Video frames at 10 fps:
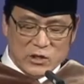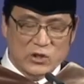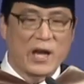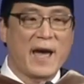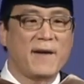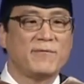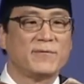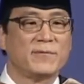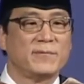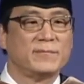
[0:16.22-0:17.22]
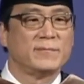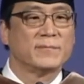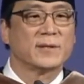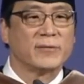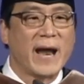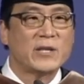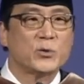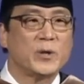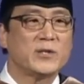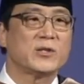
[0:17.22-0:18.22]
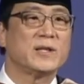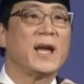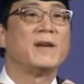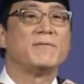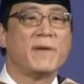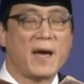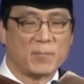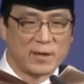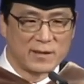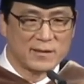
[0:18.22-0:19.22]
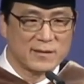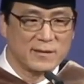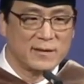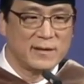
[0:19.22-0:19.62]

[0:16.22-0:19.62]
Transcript: staff, graduates, and families.